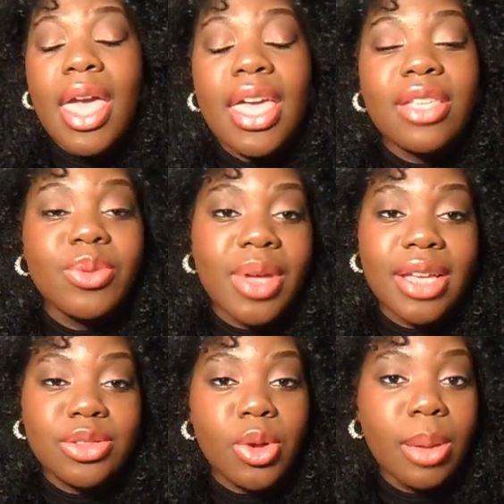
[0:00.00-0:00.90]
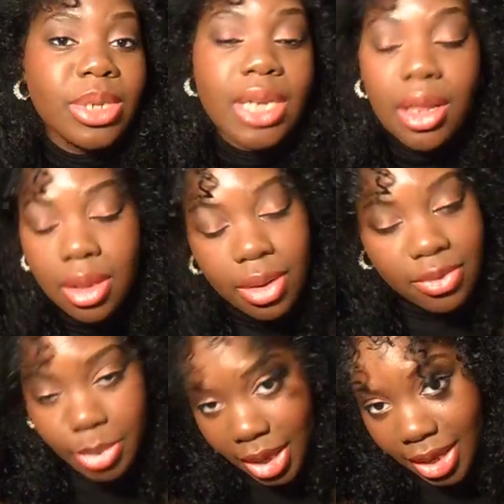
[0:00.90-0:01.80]
And you guys know how much I love
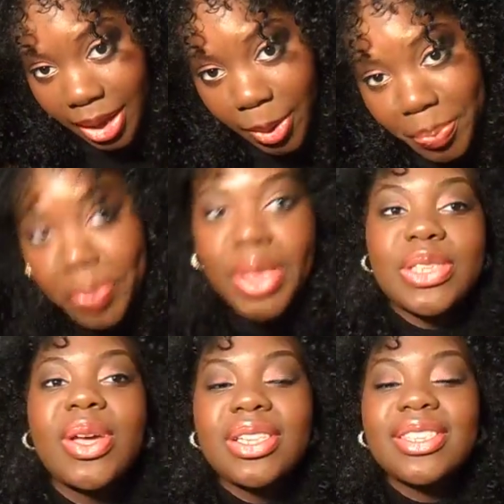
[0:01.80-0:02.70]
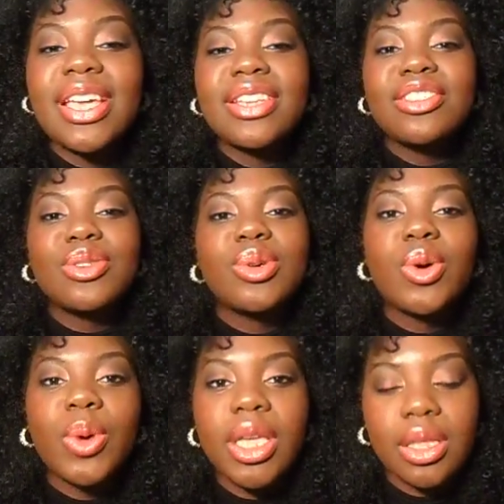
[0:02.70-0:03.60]
makeup. So I decided to do a
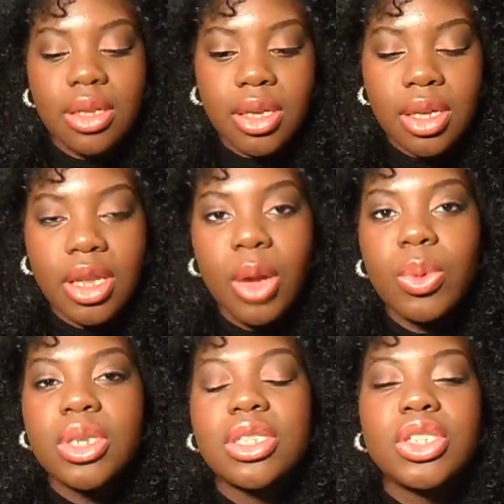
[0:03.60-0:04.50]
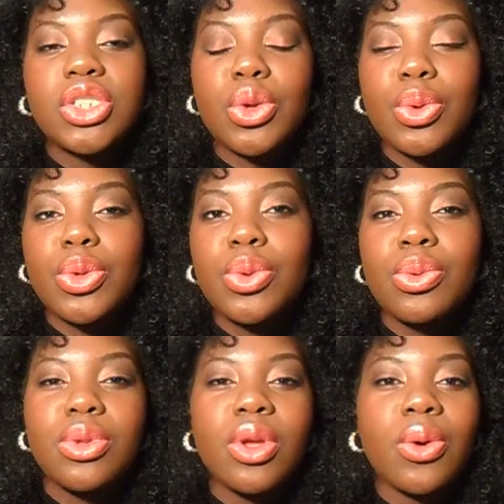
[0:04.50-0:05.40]
quick look and I wanted to show you,
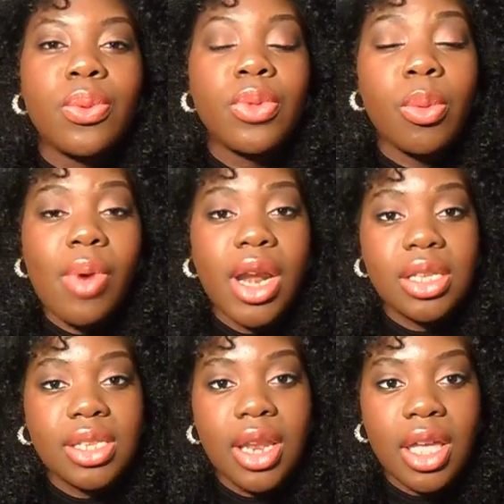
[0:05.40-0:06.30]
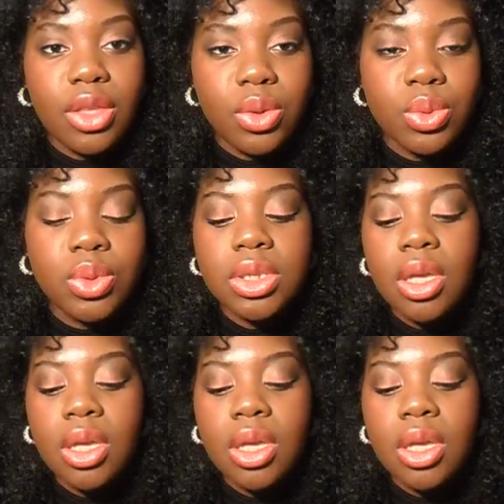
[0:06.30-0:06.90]
you know, the products that I used.